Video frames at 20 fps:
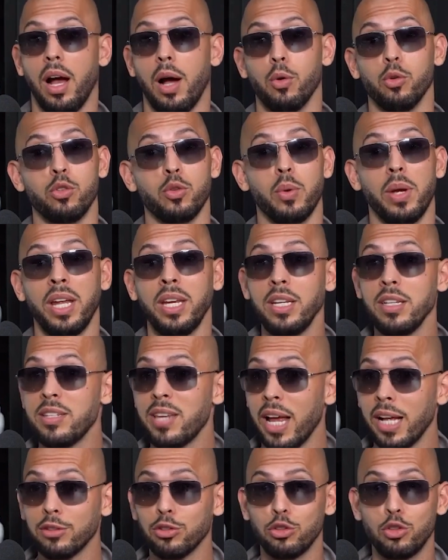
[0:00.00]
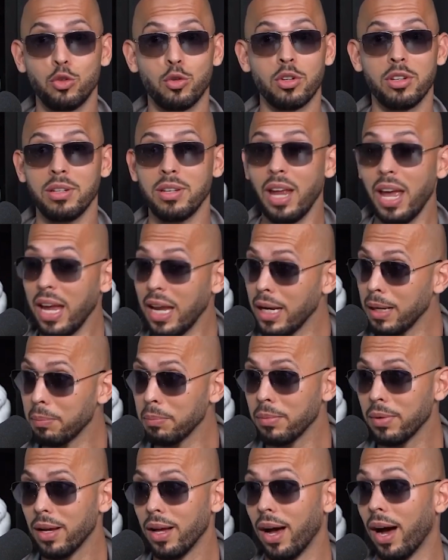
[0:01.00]
I will do any test you can
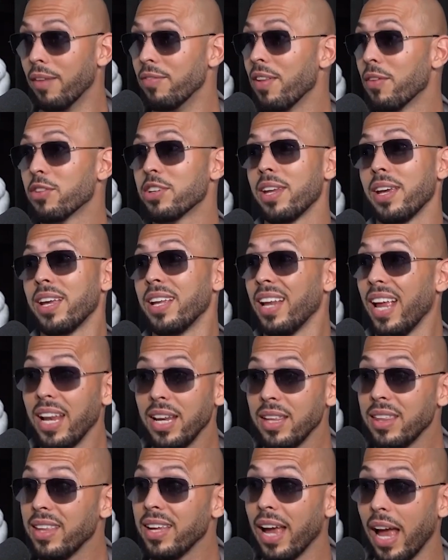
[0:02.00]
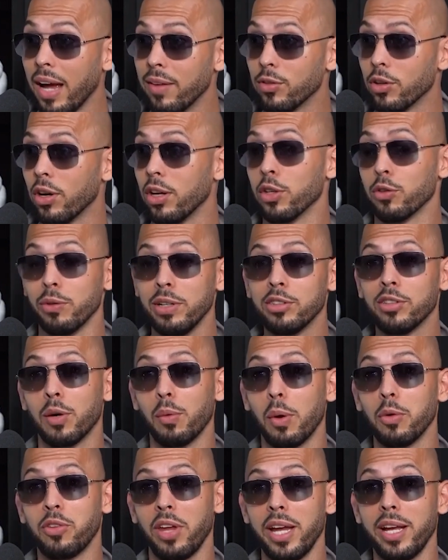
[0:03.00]
name. I've never taken anything ever, and the reason
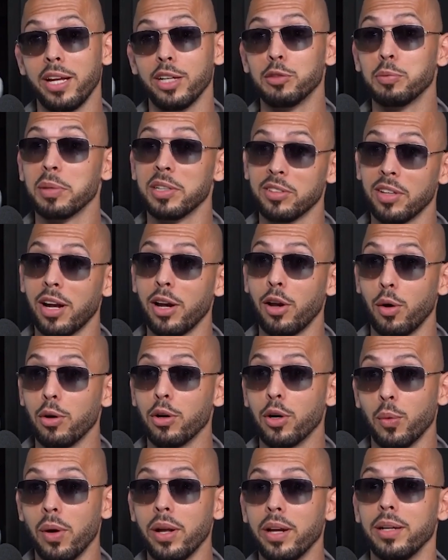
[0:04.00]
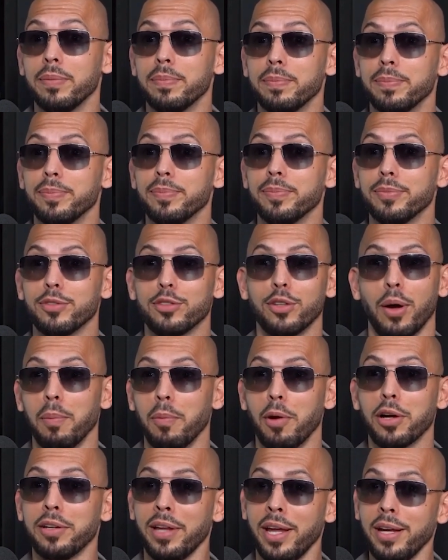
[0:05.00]
I won't take it is because I don't know I'm going to want it. So
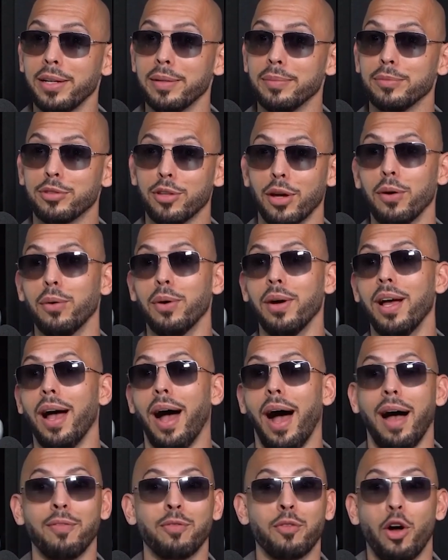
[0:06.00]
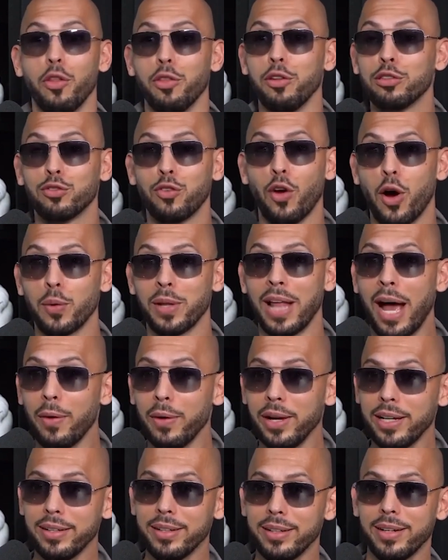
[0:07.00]
I'm not gonna take it. So I've got this far
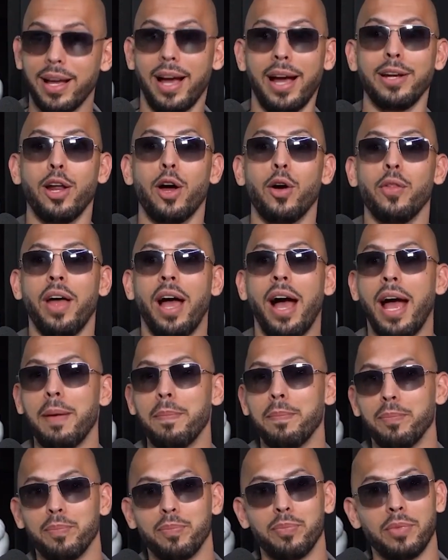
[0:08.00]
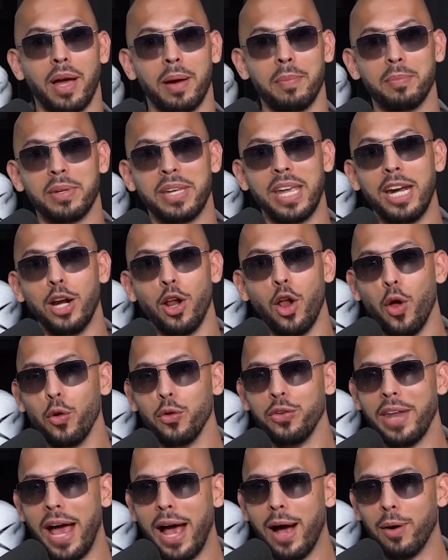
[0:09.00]
without it. I know that I'm getting
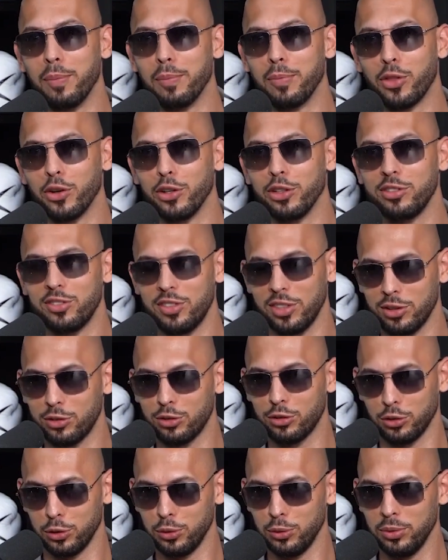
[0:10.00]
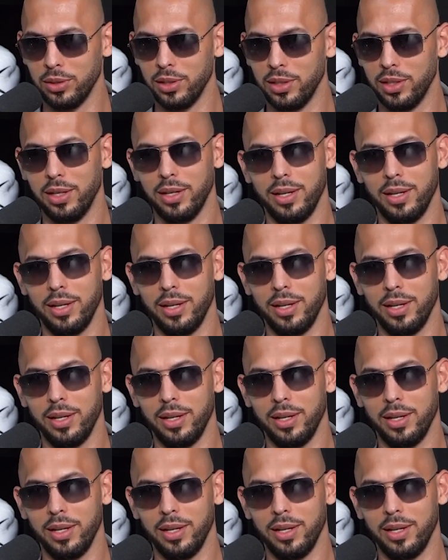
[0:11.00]
old now. I'm 36 soon.